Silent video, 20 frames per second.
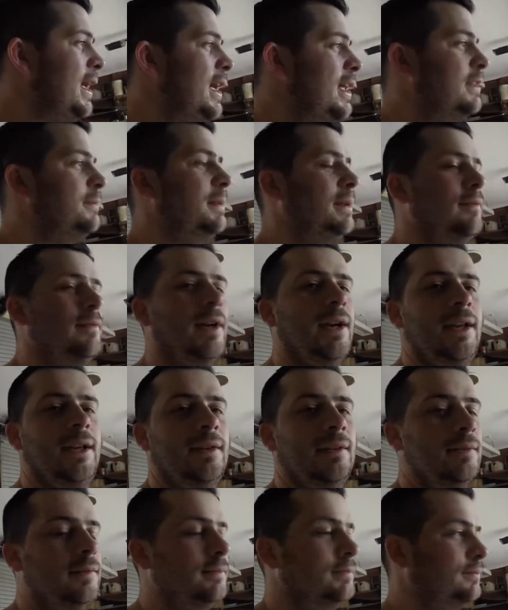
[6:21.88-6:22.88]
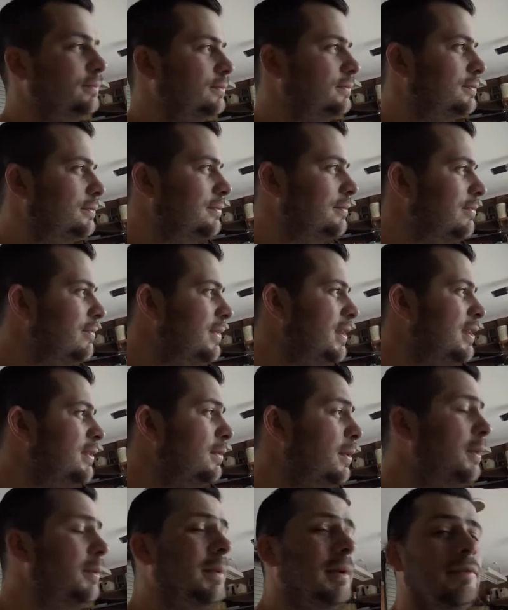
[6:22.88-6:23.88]
that's been running.
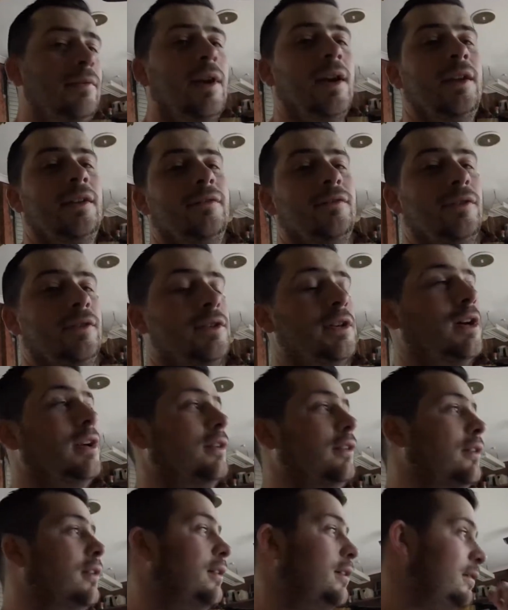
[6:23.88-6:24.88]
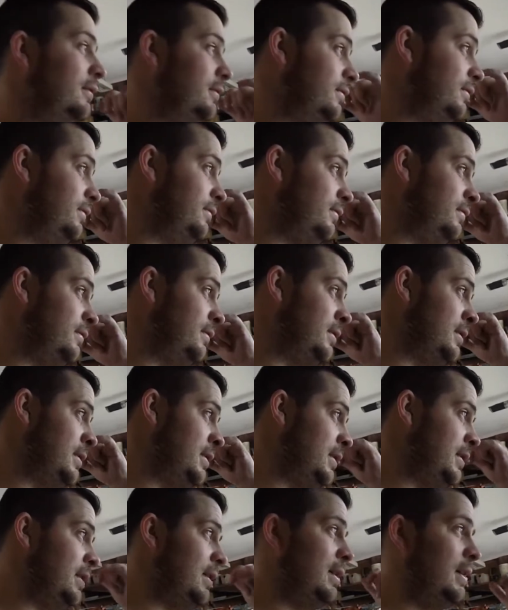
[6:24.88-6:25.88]
Probably been running for a total of
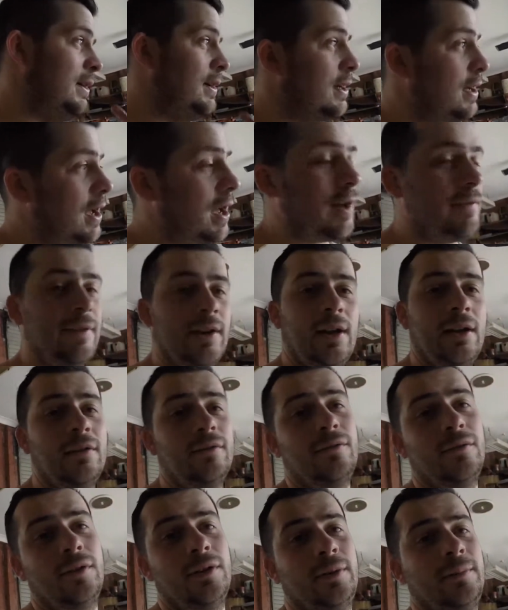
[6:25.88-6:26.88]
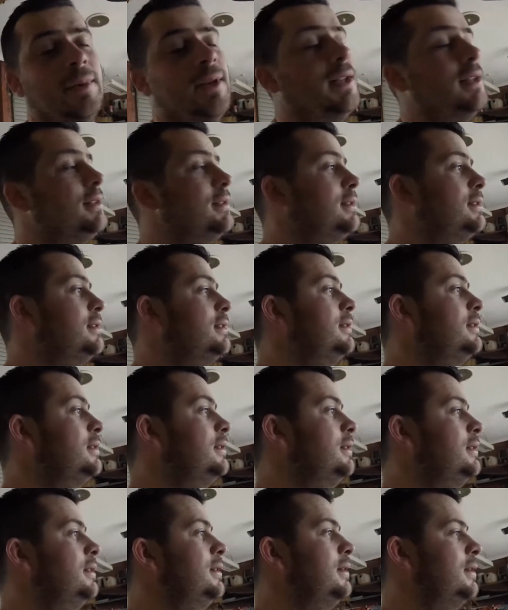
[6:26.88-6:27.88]
half an hour, 40 minutes
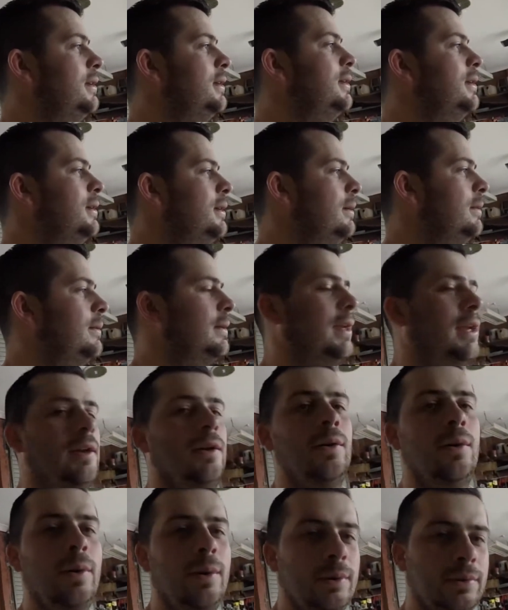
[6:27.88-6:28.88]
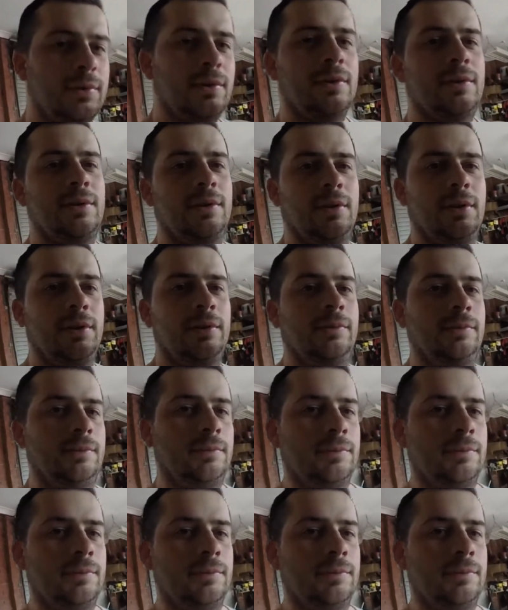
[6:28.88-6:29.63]
yeah, oil's looking good.